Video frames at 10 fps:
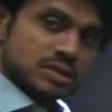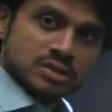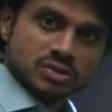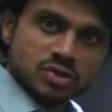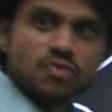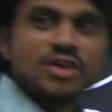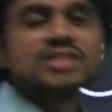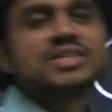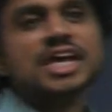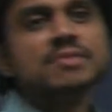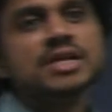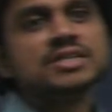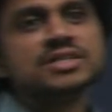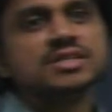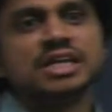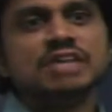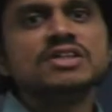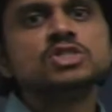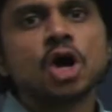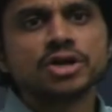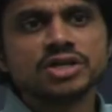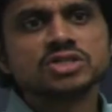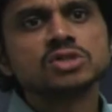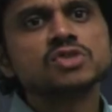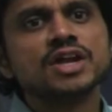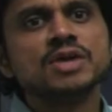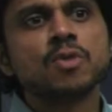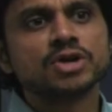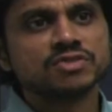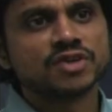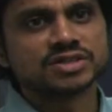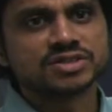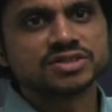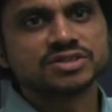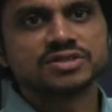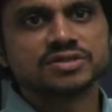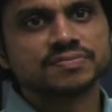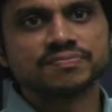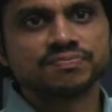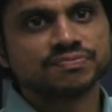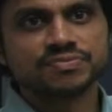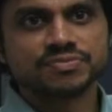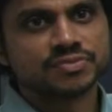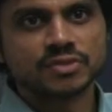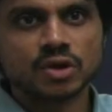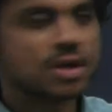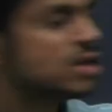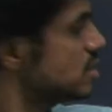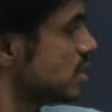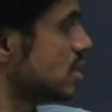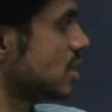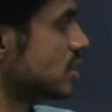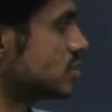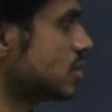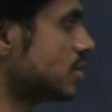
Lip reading: So for the same reason, even Jordan is also very important for us. Okay. So